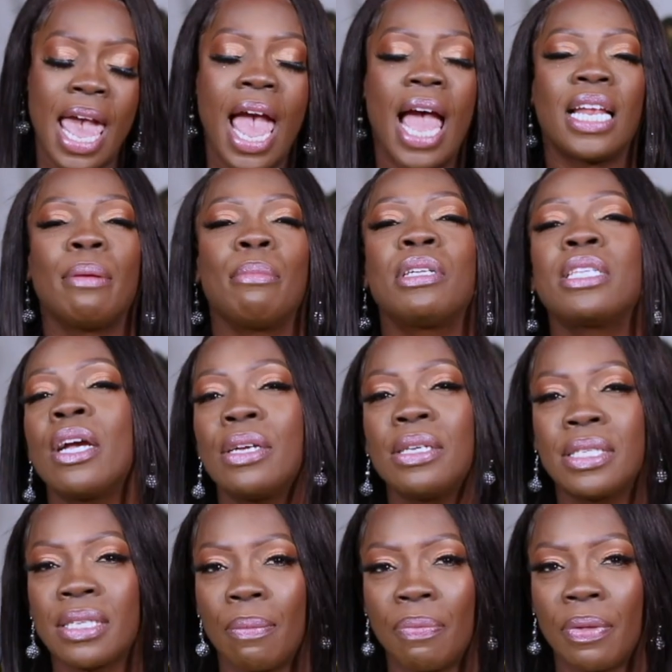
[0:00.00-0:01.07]
And let me tell you
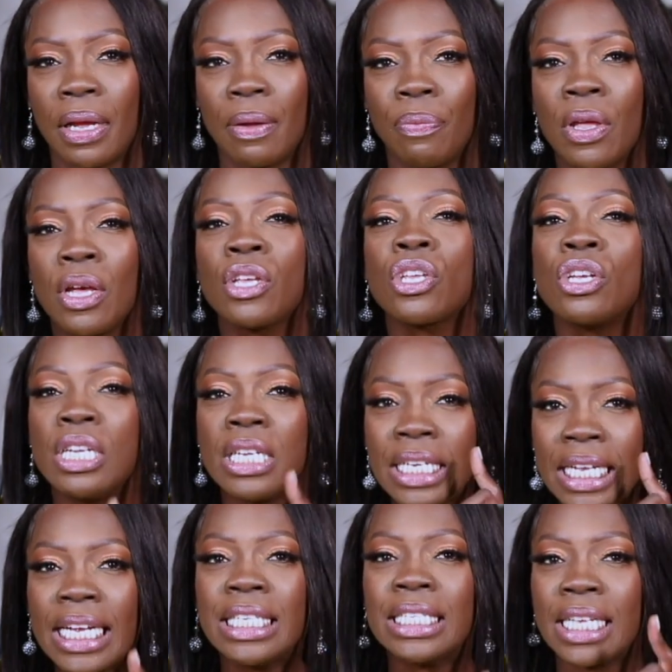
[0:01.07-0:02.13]
something, you
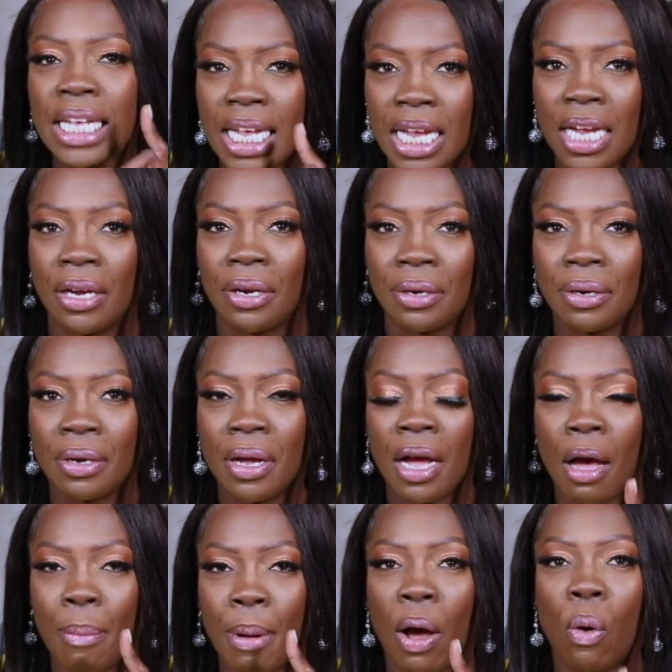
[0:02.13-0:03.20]
need to hear
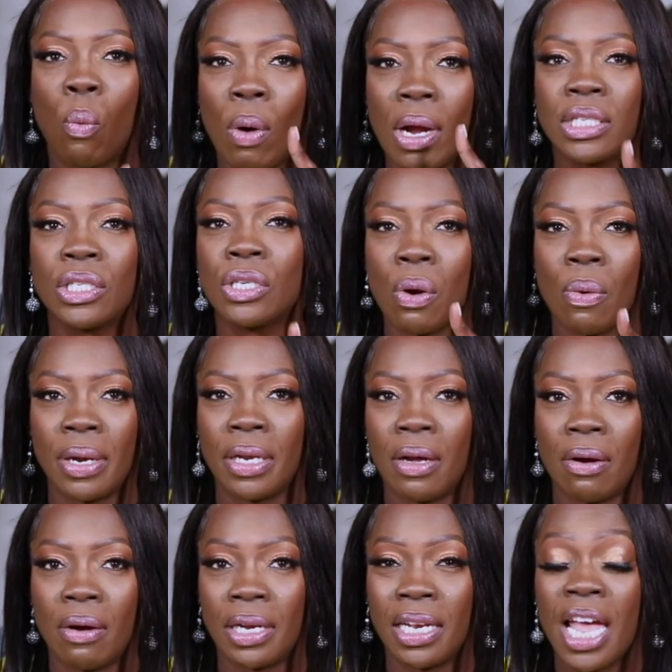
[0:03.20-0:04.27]
about what's going
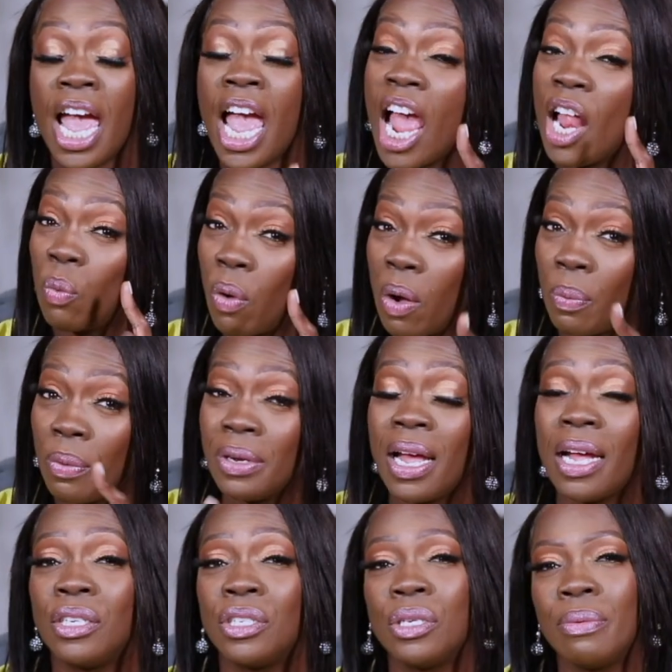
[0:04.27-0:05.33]
on, what we're
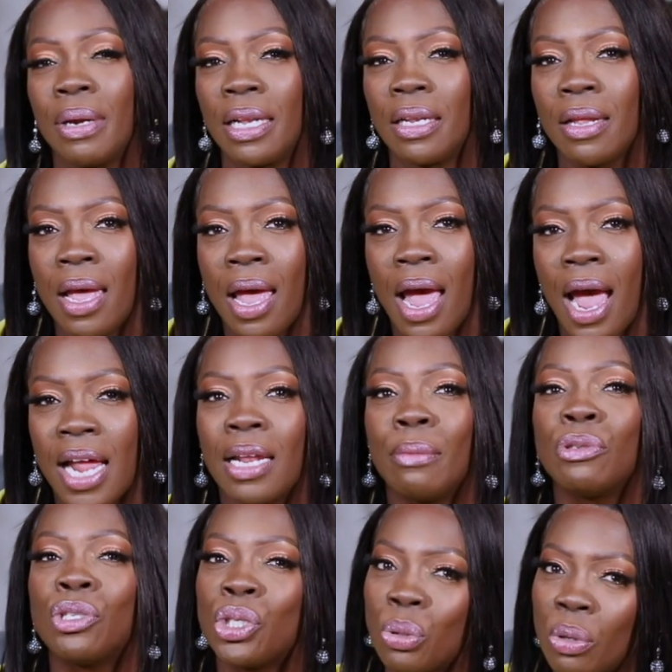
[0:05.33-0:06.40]
not doing, and I'm
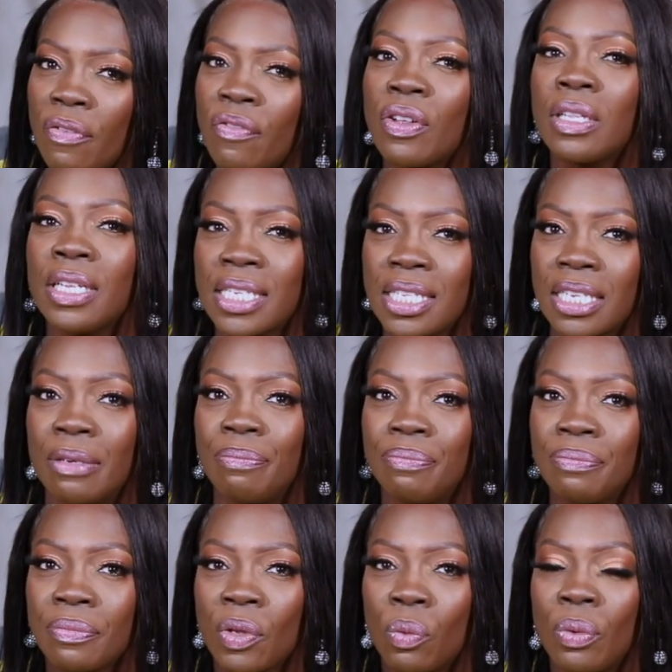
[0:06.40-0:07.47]
sure if you listen
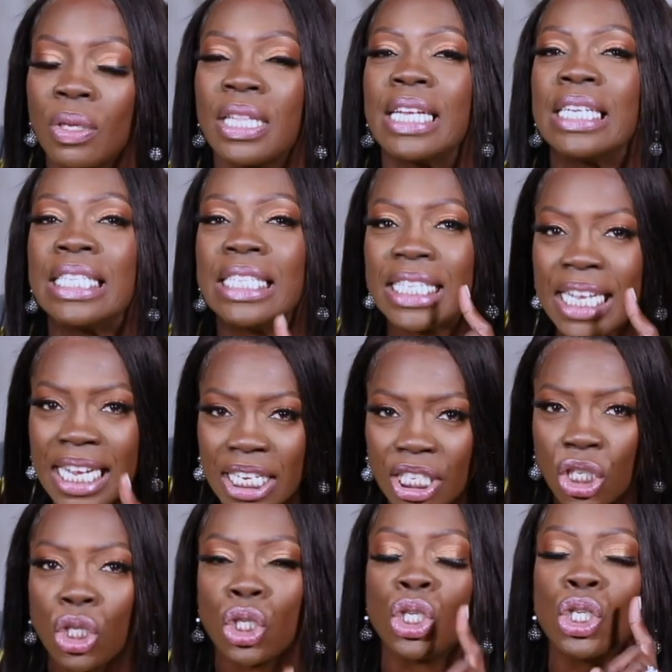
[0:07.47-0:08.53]
with the intent
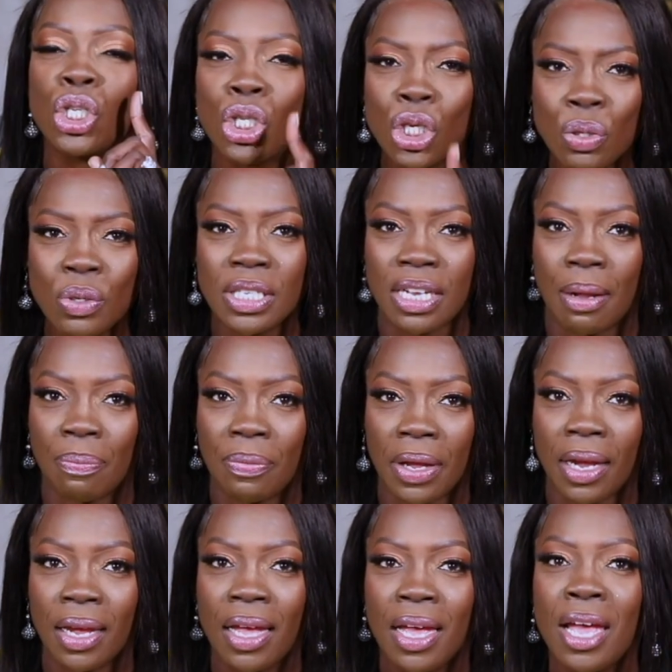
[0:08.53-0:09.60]
to do
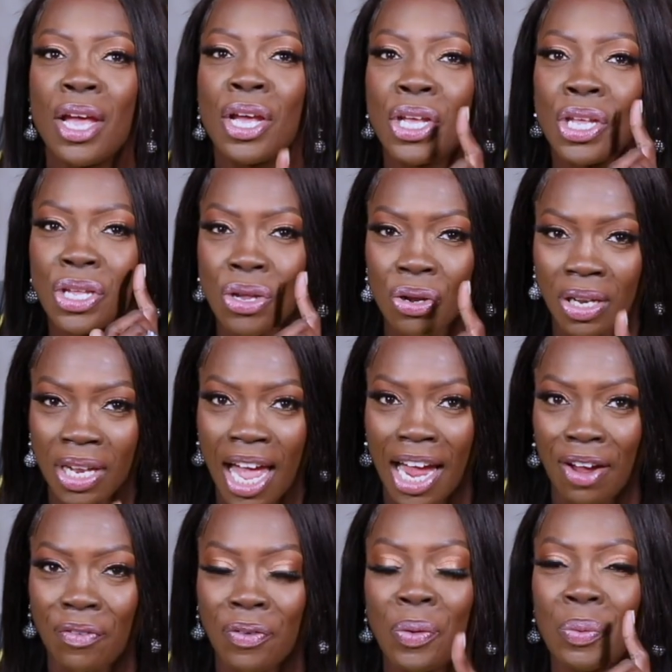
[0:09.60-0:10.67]
something, your
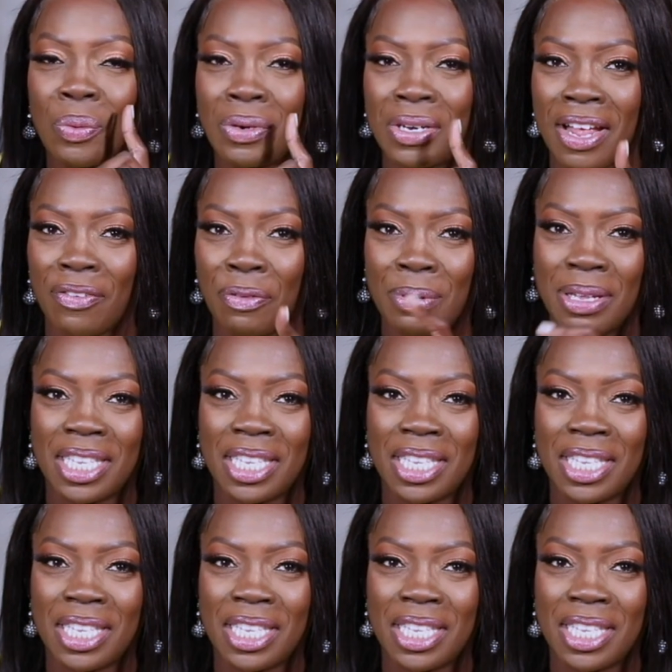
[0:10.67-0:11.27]
life will never be the